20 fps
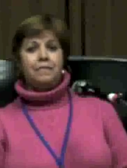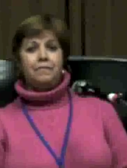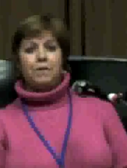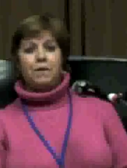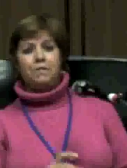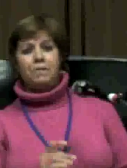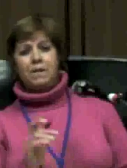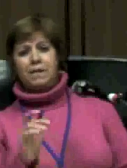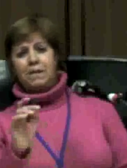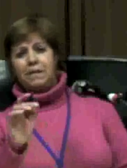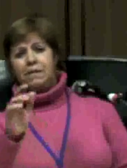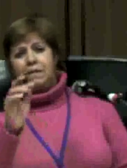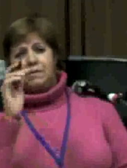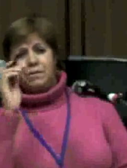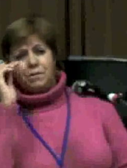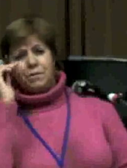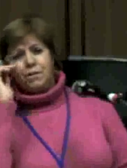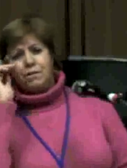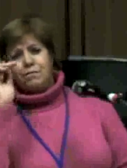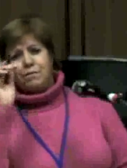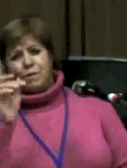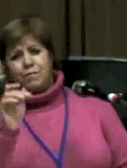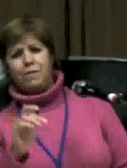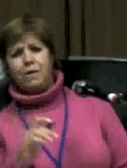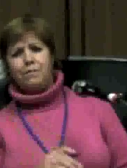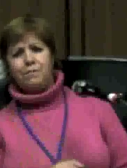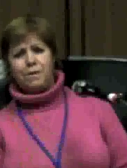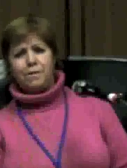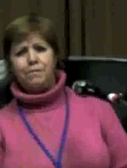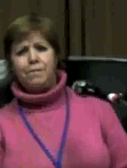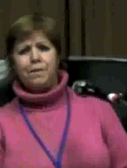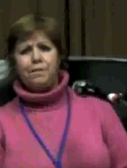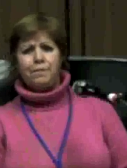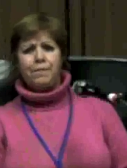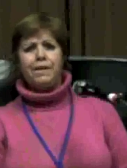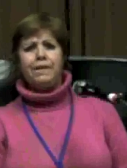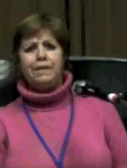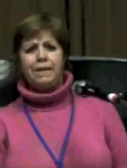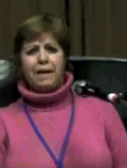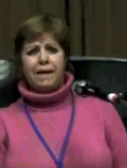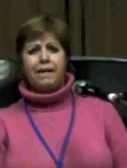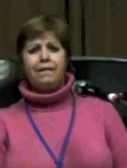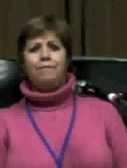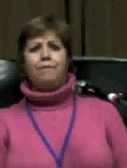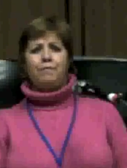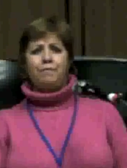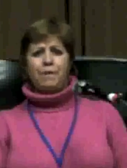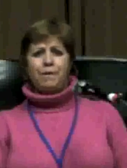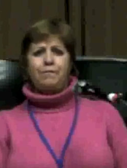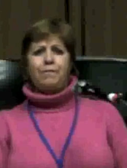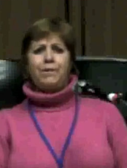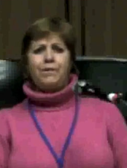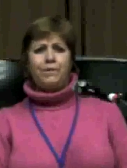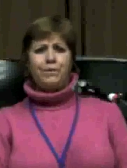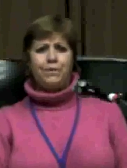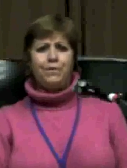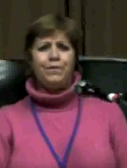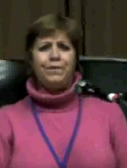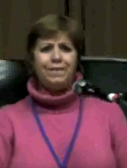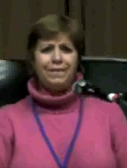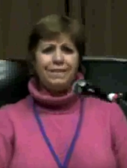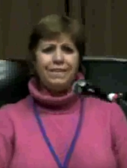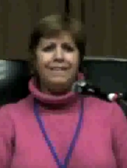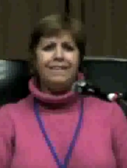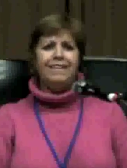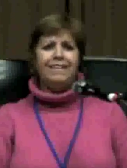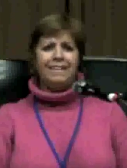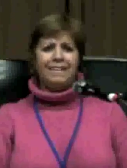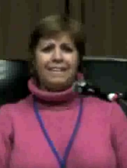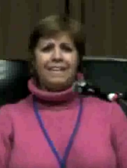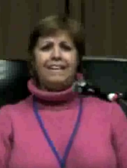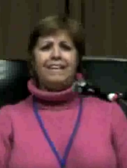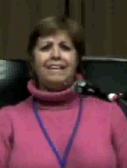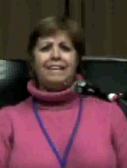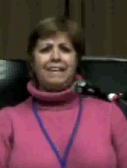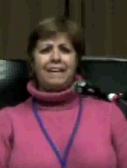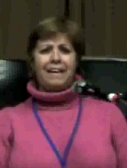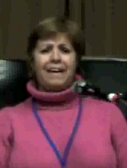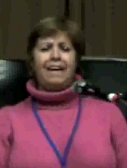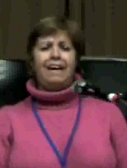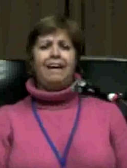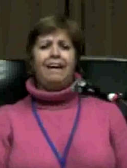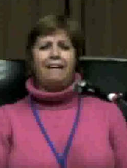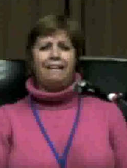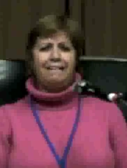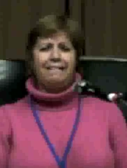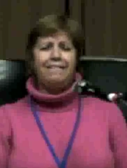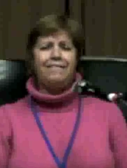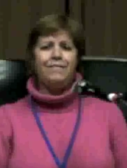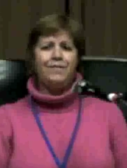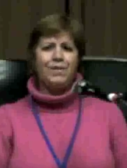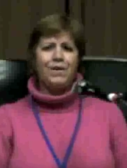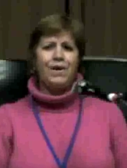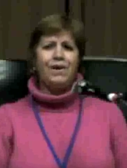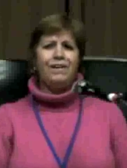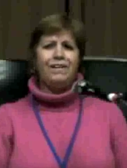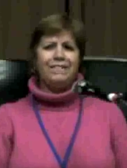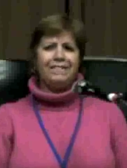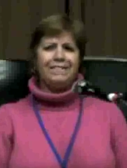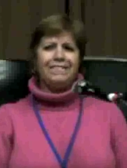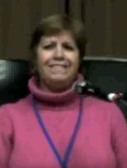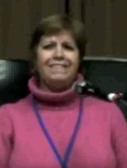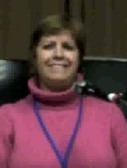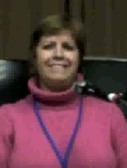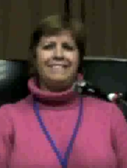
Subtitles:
Maybe you don't remember me, but I remember you. Yeah, of course.